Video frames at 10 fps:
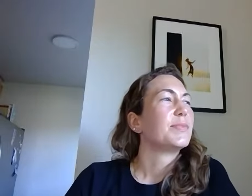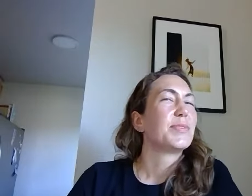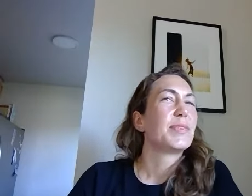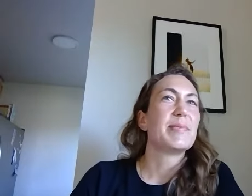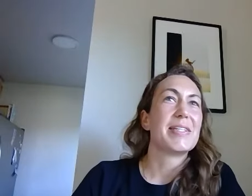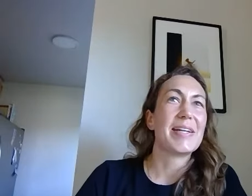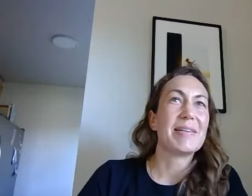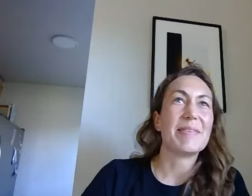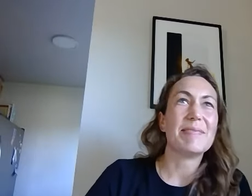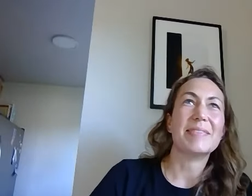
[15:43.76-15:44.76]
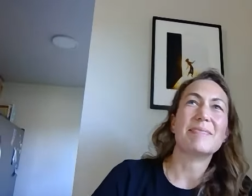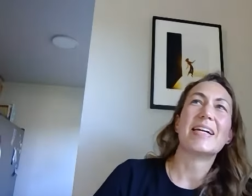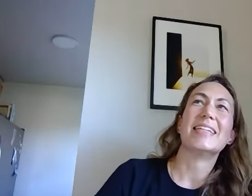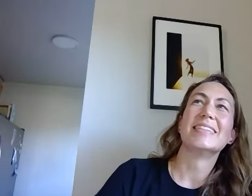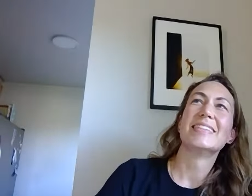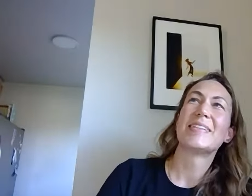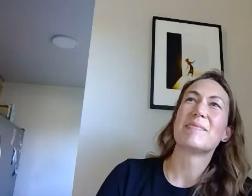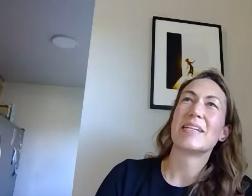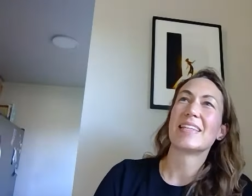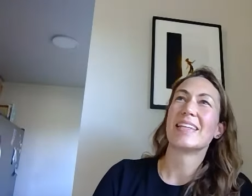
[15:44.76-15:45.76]
from the gym, I mean, man, so
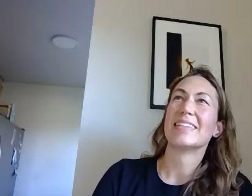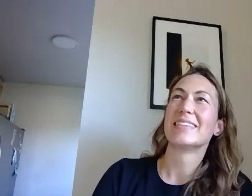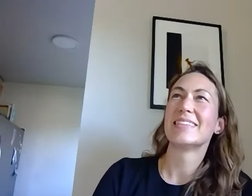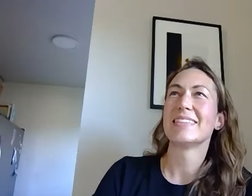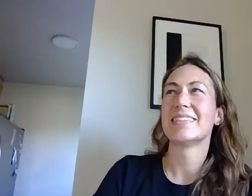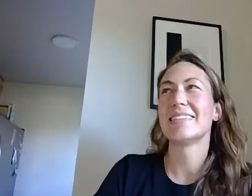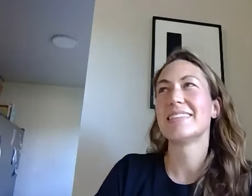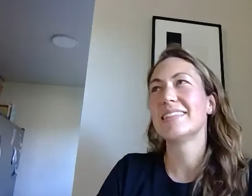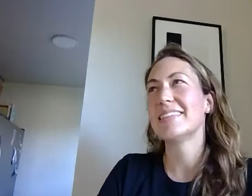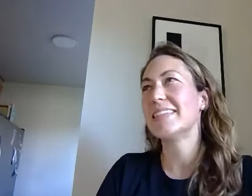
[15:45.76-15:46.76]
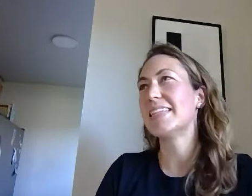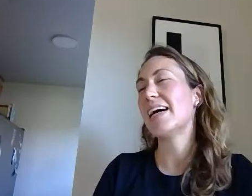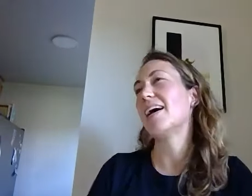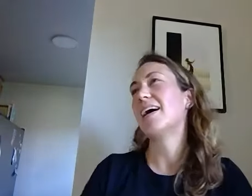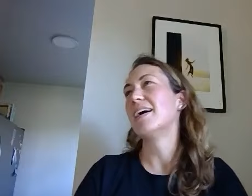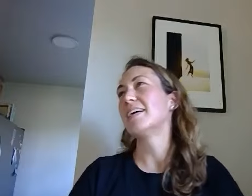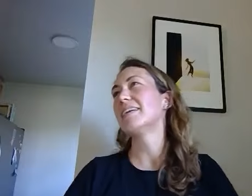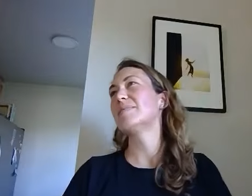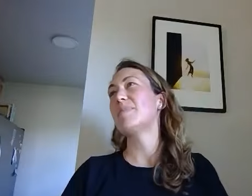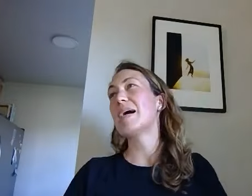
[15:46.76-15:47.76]
many things. It
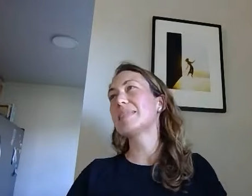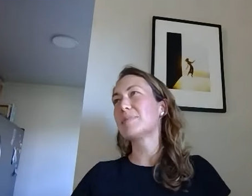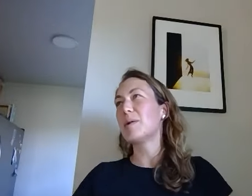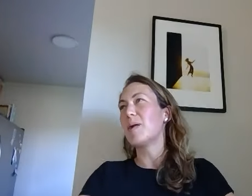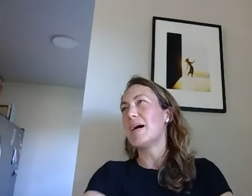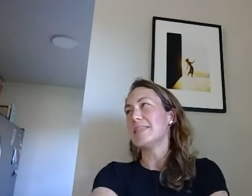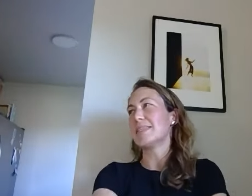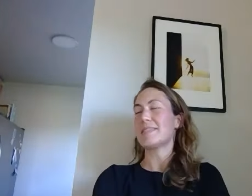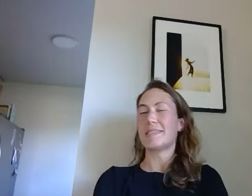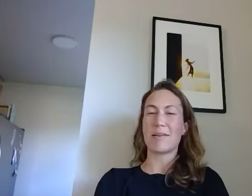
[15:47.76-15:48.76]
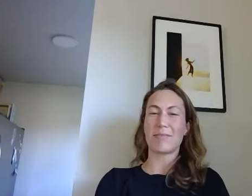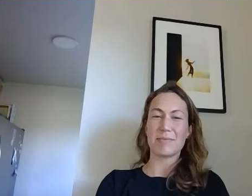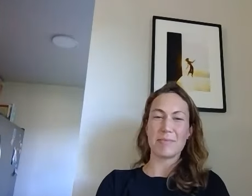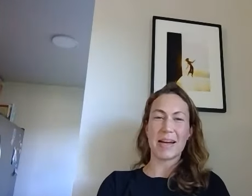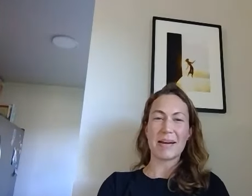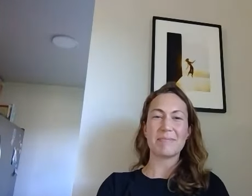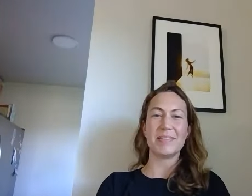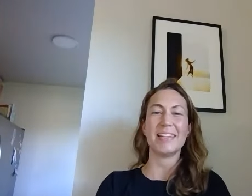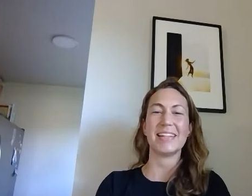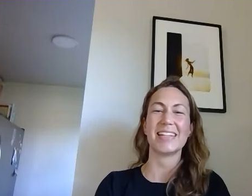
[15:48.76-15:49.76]
basketball wise toughened me up.
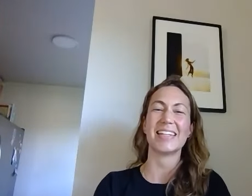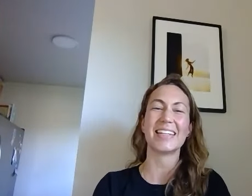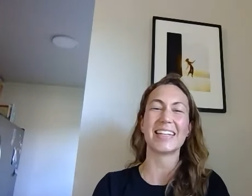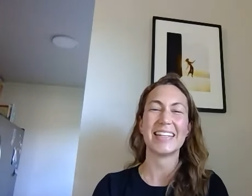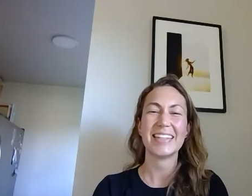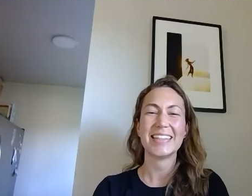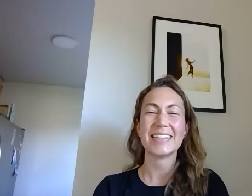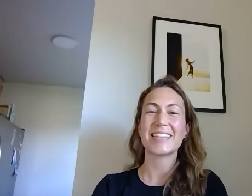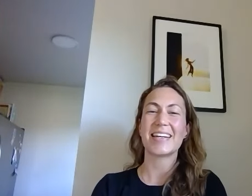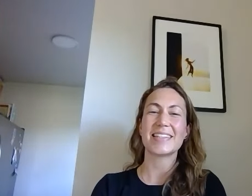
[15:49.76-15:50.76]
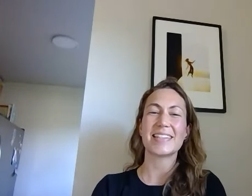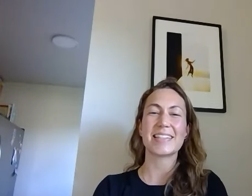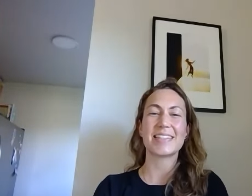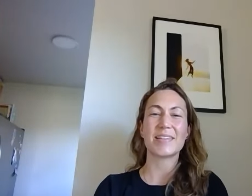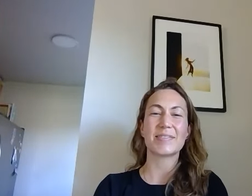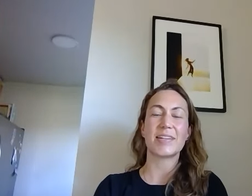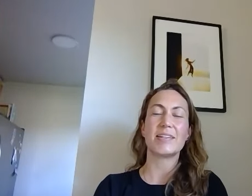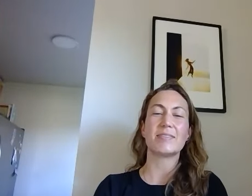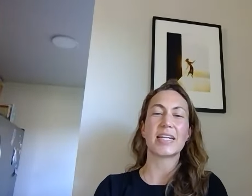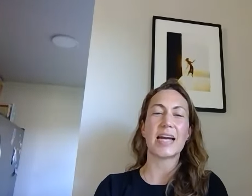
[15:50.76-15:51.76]
A lot of tough
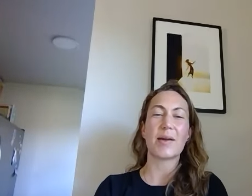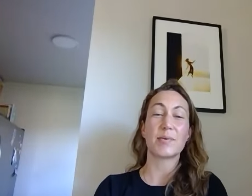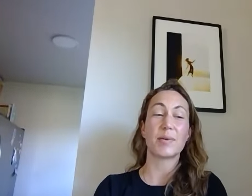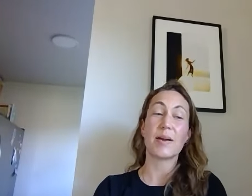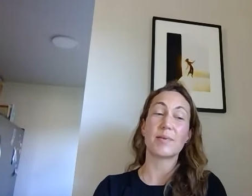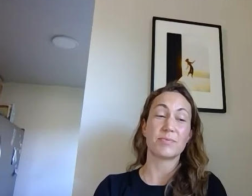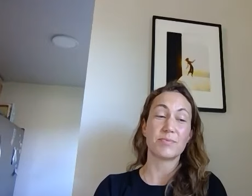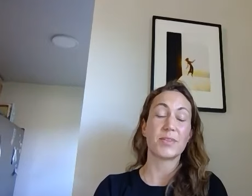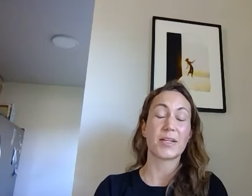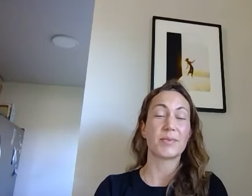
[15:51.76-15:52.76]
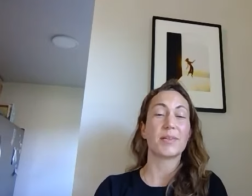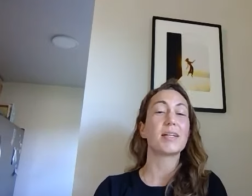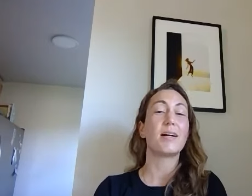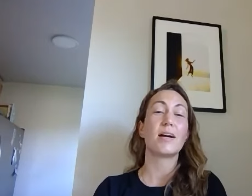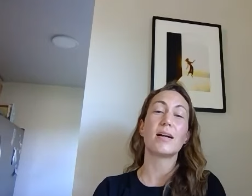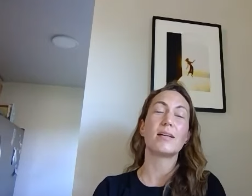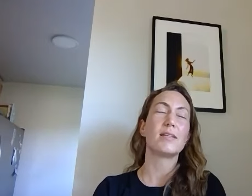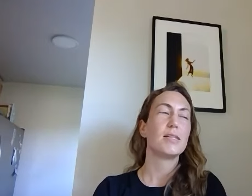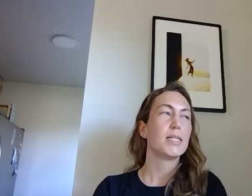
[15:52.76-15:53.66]
love, like how to freaking work hard.